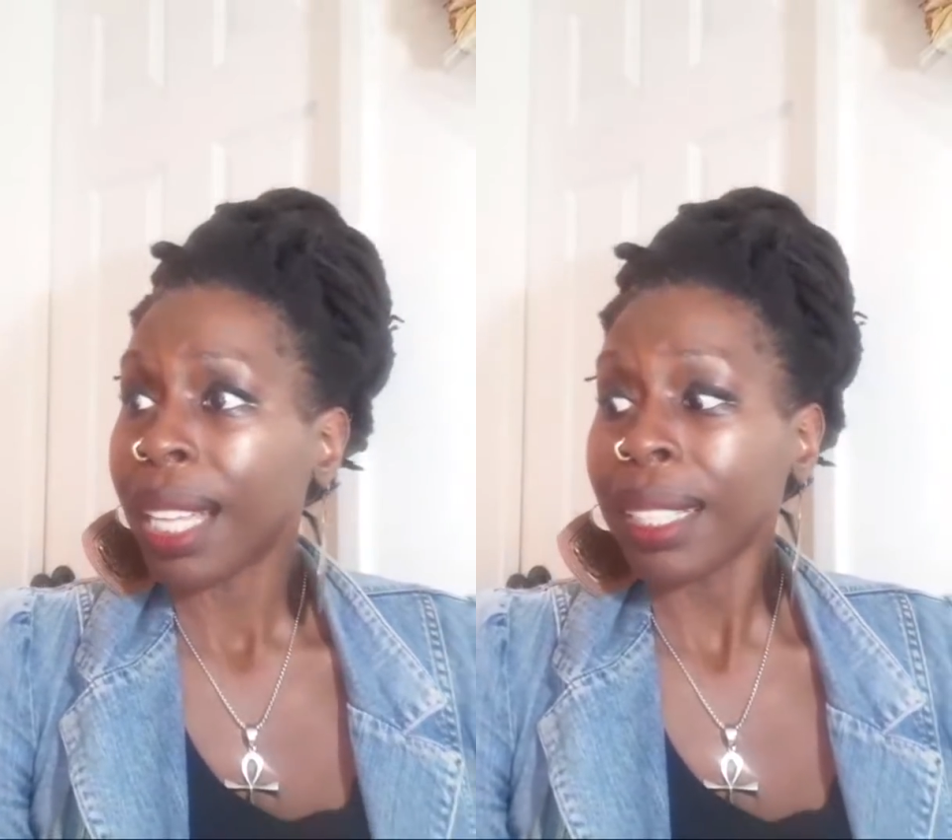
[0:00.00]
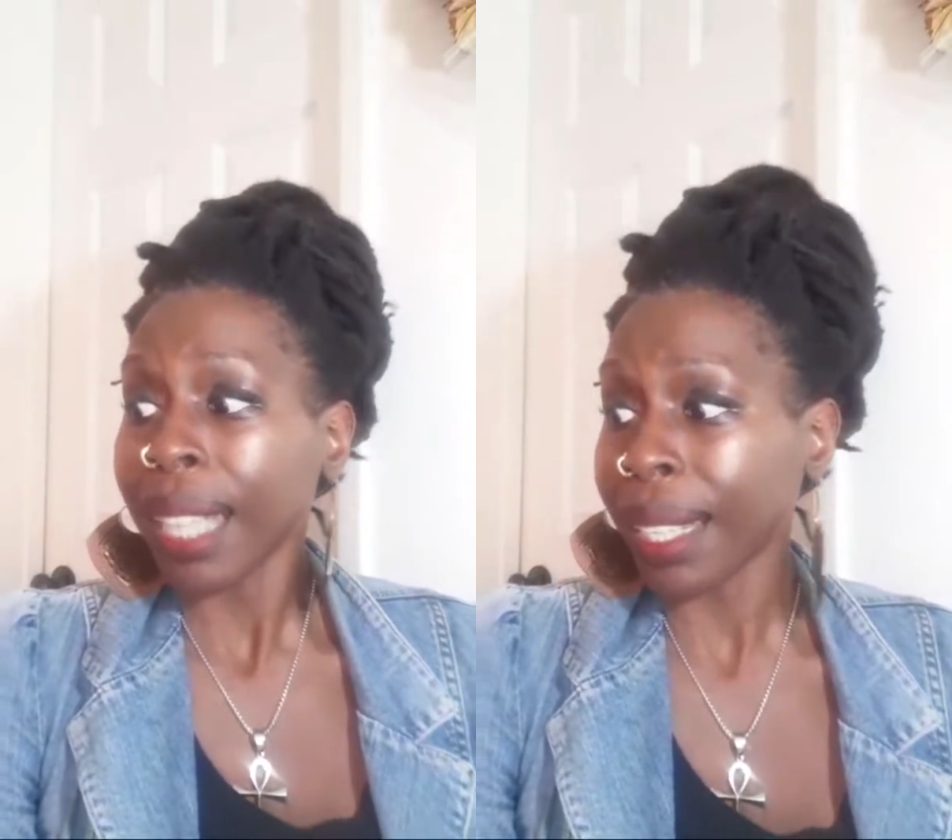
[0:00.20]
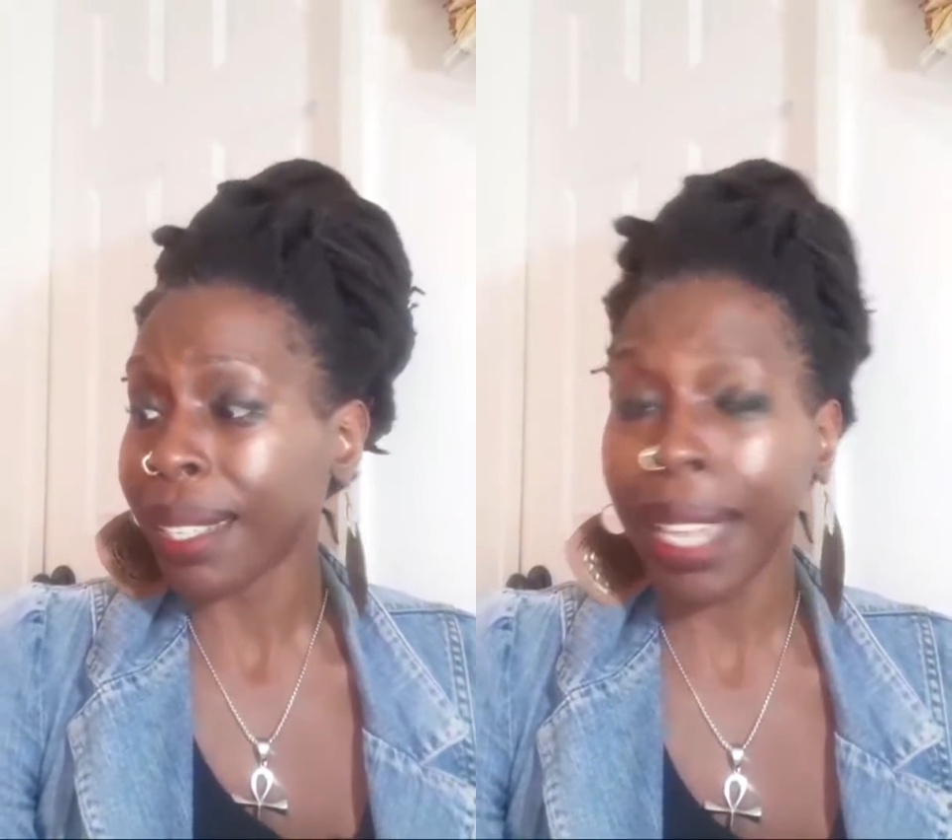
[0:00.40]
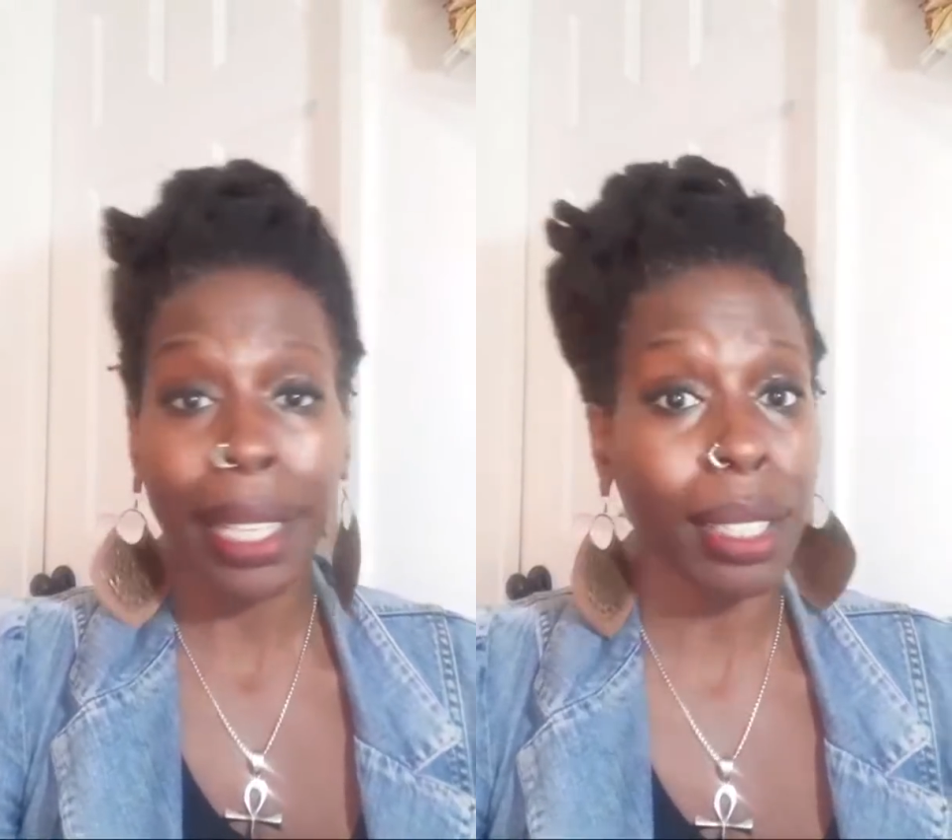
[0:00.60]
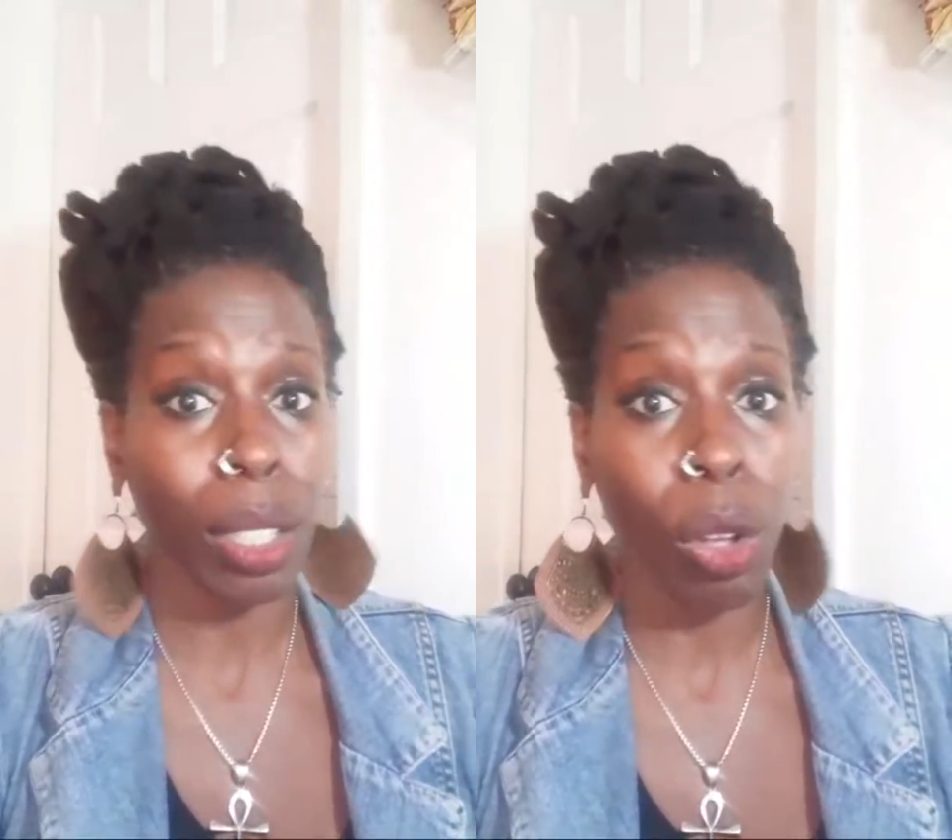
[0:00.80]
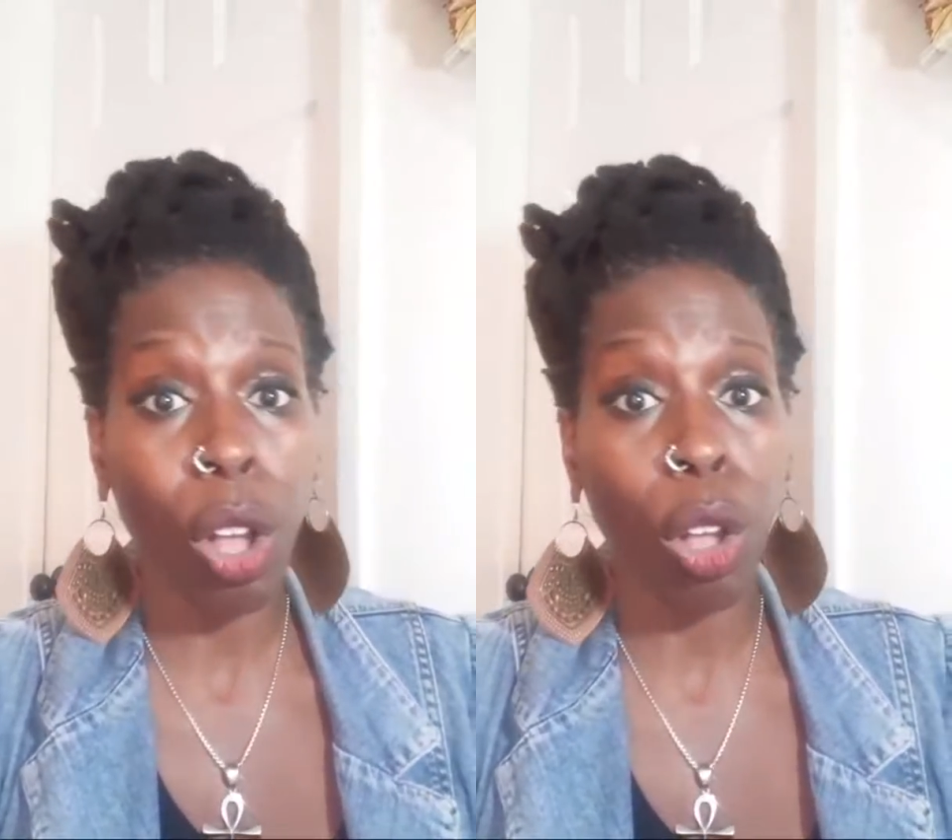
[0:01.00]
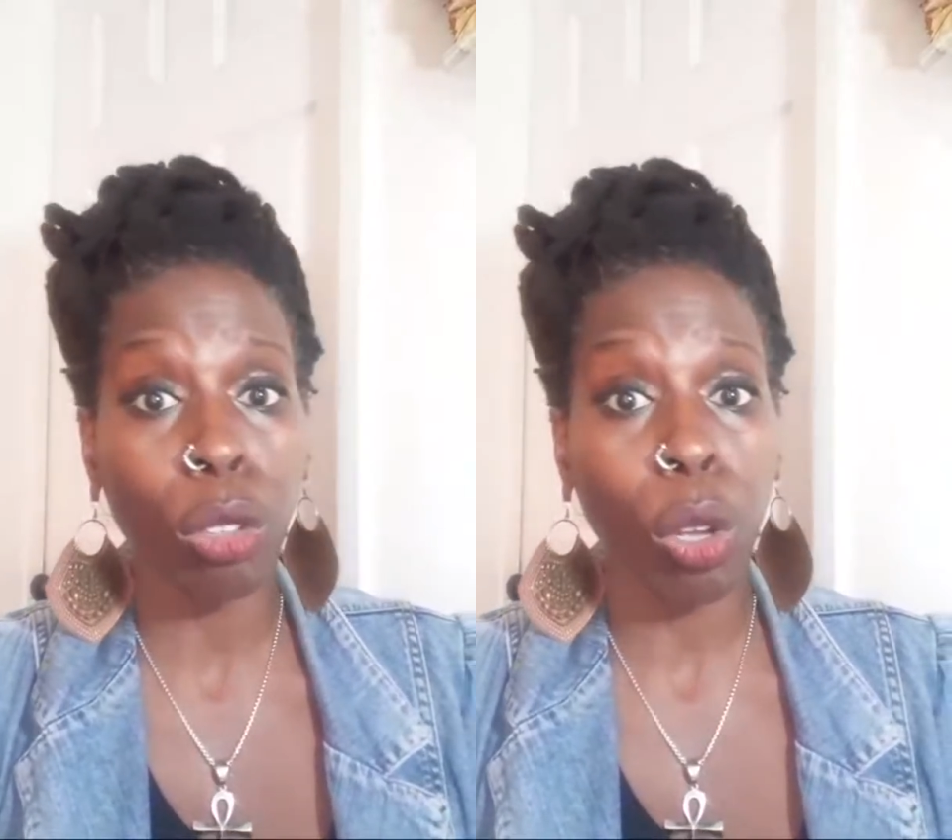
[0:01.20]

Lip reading: That sex don't hold